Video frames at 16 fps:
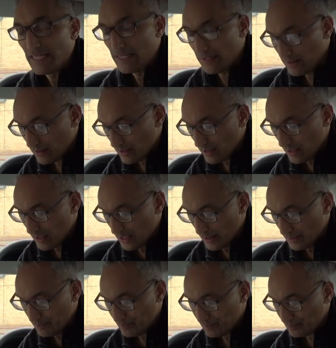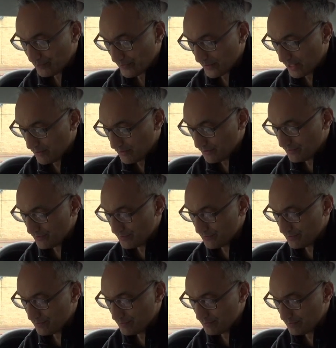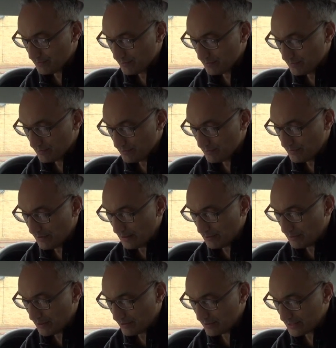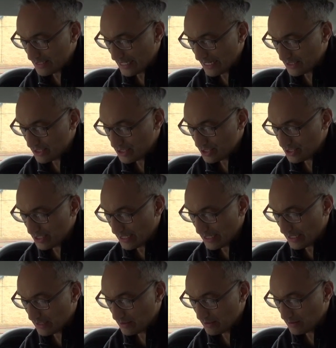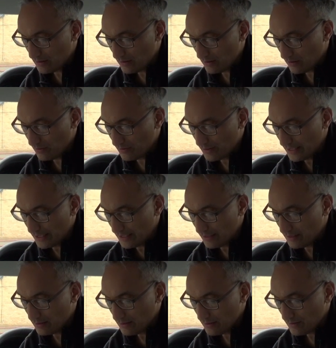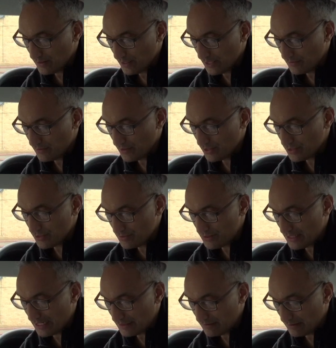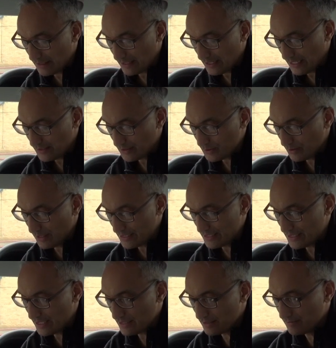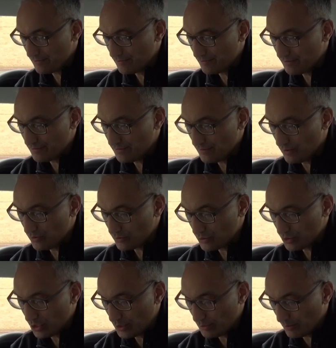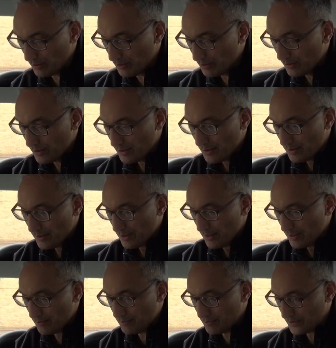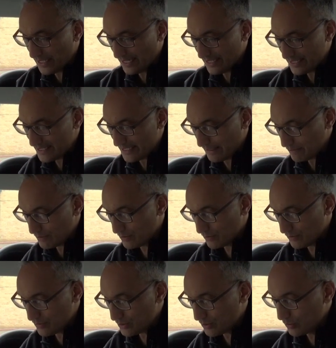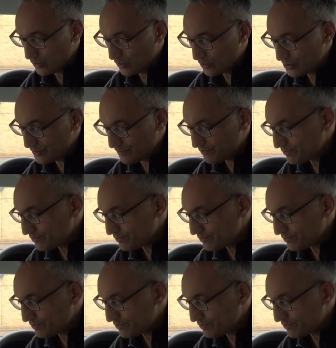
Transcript: Ian. I've failed my standards check on the 31st of January and the 26th of October, getting the same sort of scores.